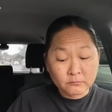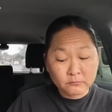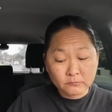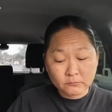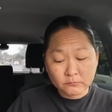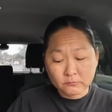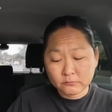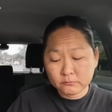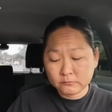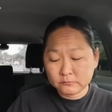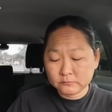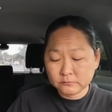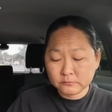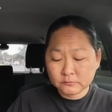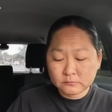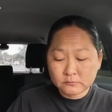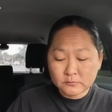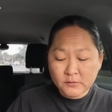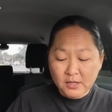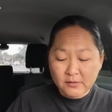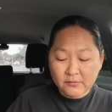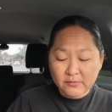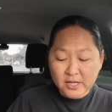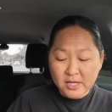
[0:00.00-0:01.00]
Mm.
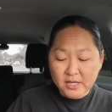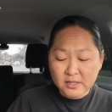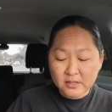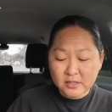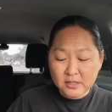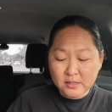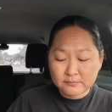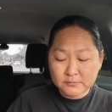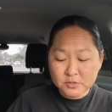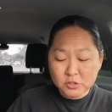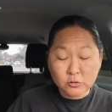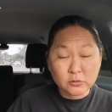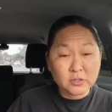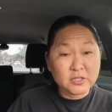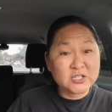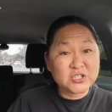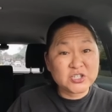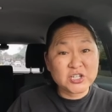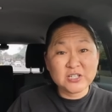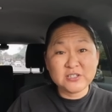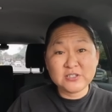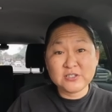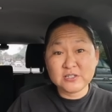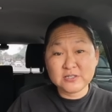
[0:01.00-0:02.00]
That um, totally
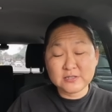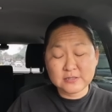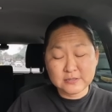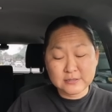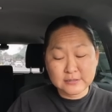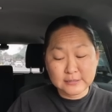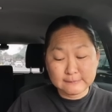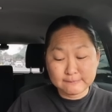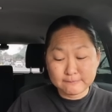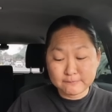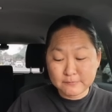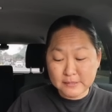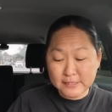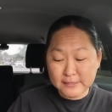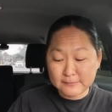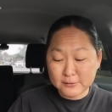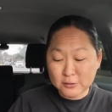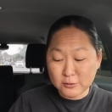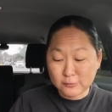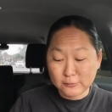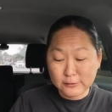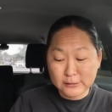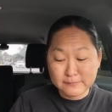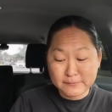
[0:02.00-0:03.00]
changes it up
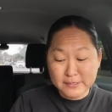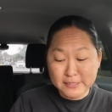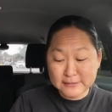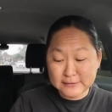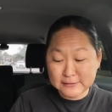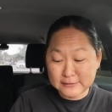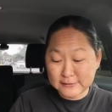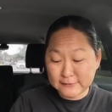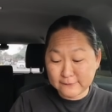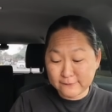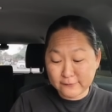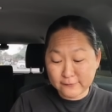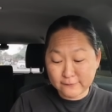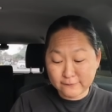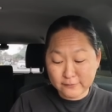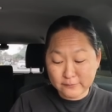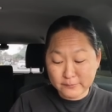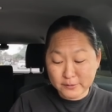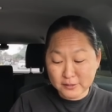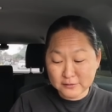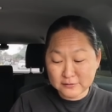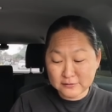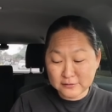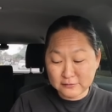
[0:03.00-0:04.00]
and totally makes it different
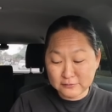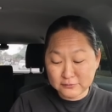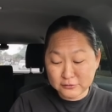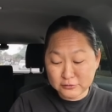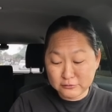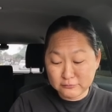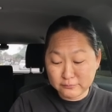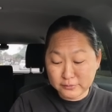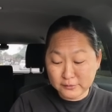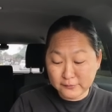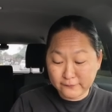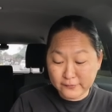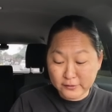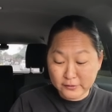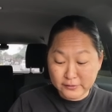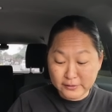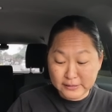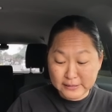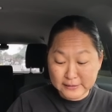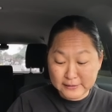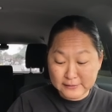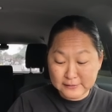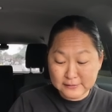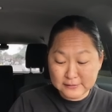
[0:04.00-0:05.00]
from oxtail soup, but
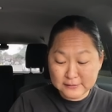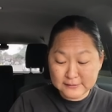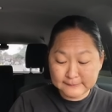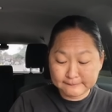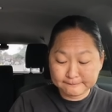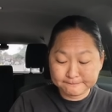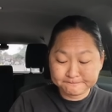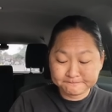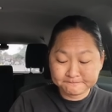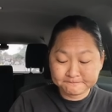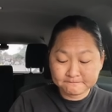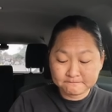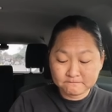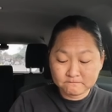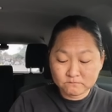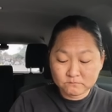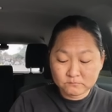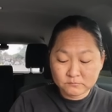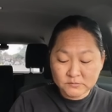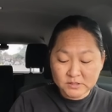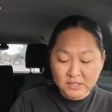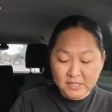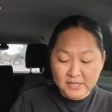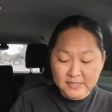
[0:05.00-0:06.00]
very nice.
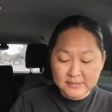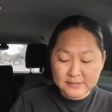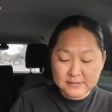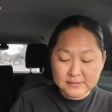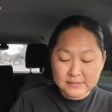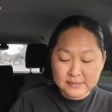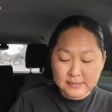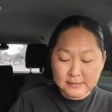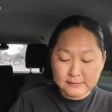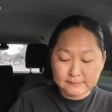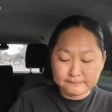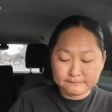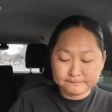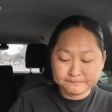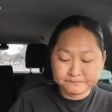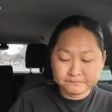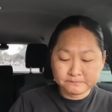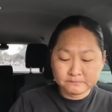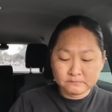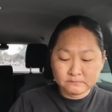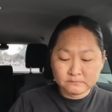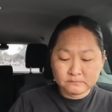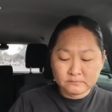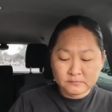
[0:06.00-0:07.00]
It's um,
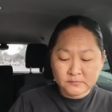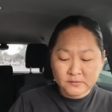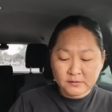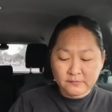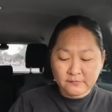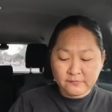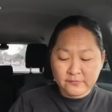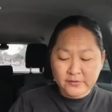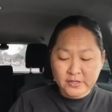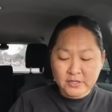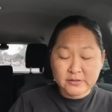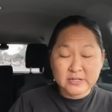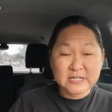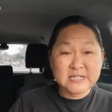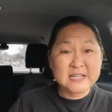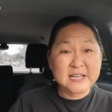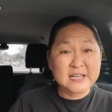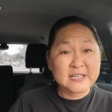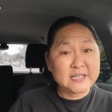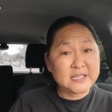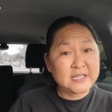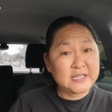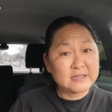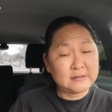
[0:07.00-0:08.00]
very
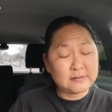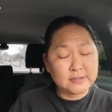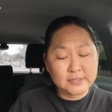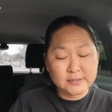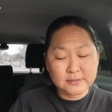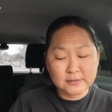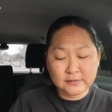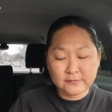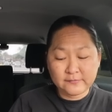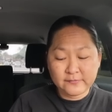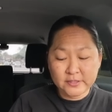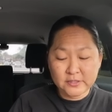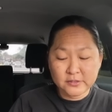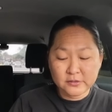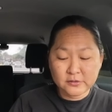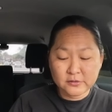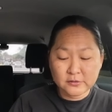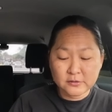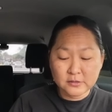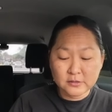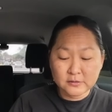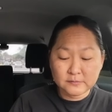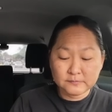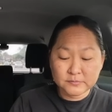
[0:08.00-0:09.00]
tangy, like a
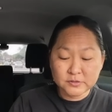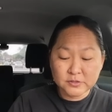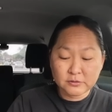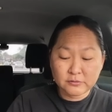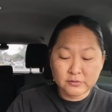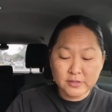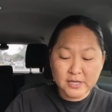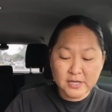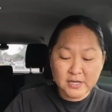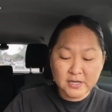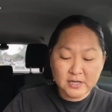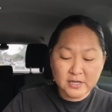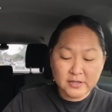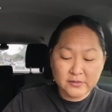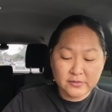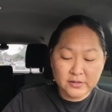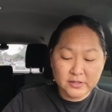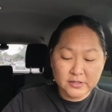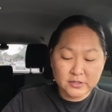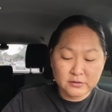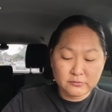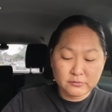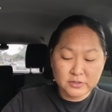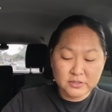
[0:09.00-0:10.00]
vinegar. So yeah, I
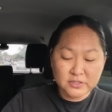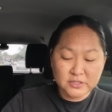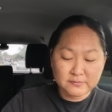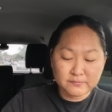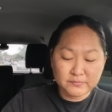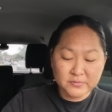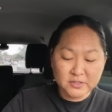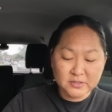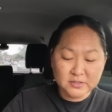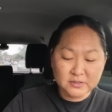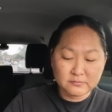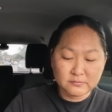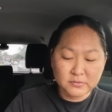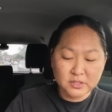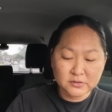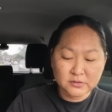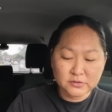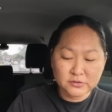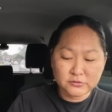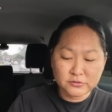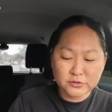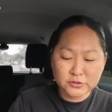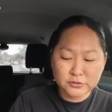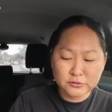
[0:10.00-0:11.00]
think you would dip this in
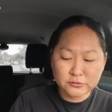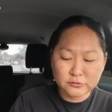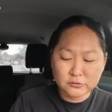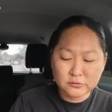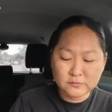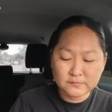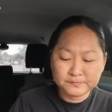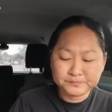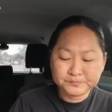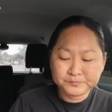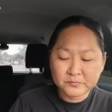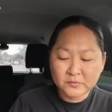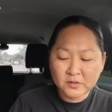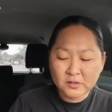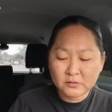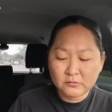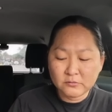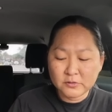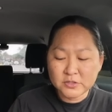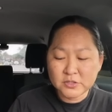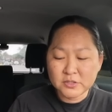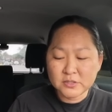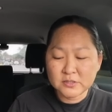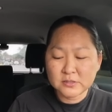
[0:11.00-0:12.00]
mandu too,
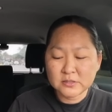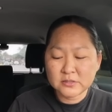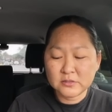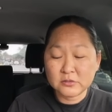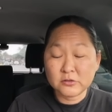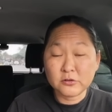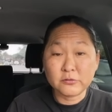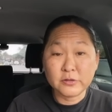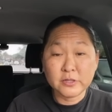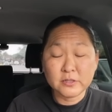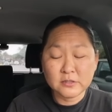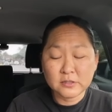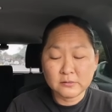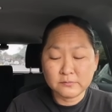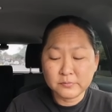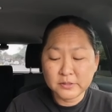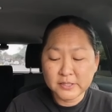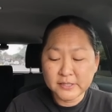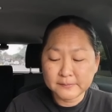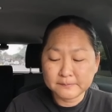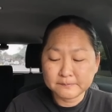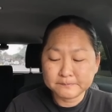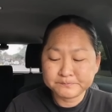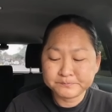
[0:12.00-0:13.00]
which is the Korean
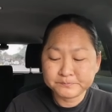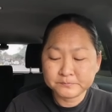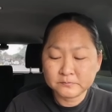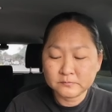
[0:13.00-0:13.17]
dumpling.